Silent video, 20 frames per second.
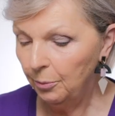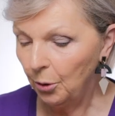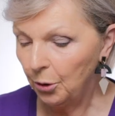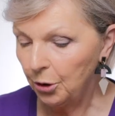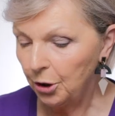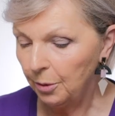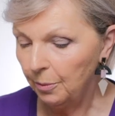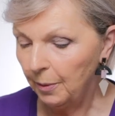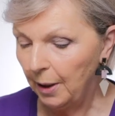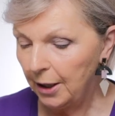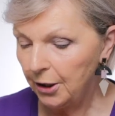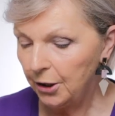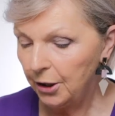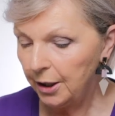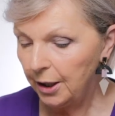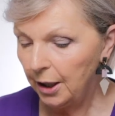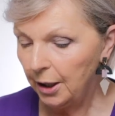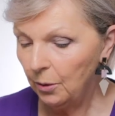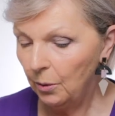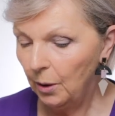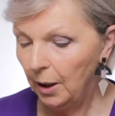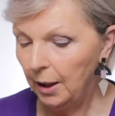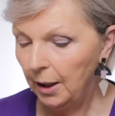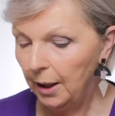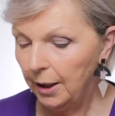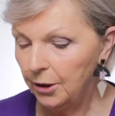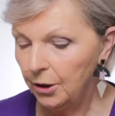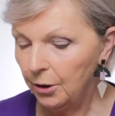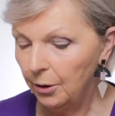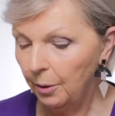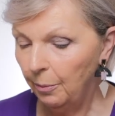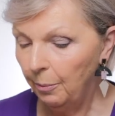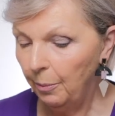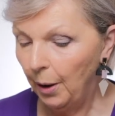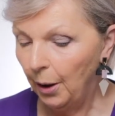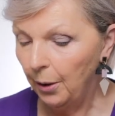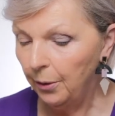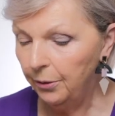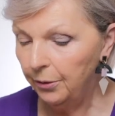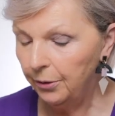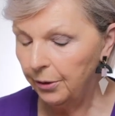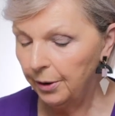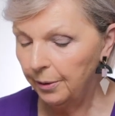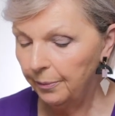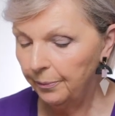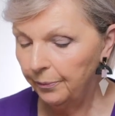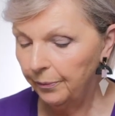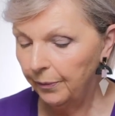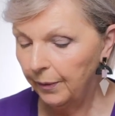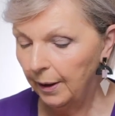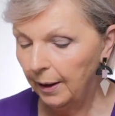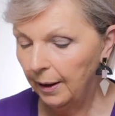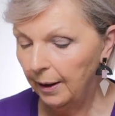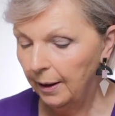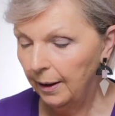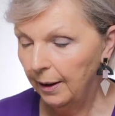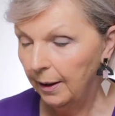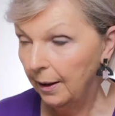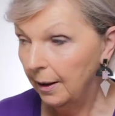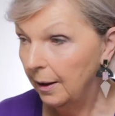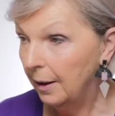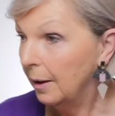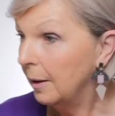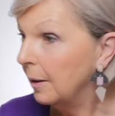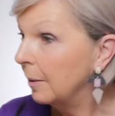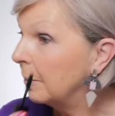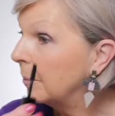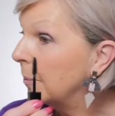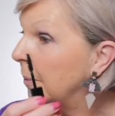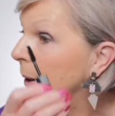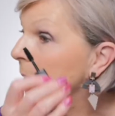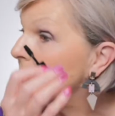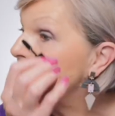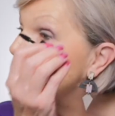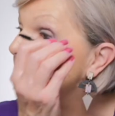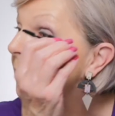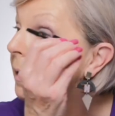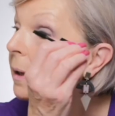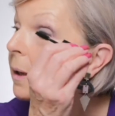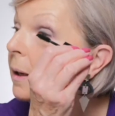bottom lashes. I quite like doing both. But